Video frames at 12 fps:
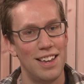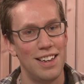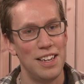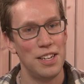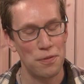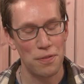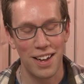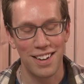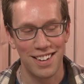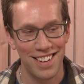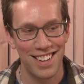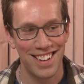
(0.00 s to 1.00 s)
it's
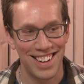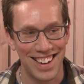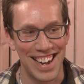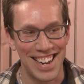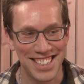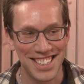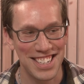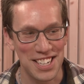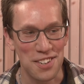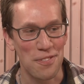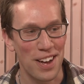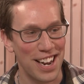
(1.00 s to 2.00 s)
fun. Honestly,
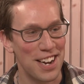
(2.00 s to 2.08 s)
it's fun.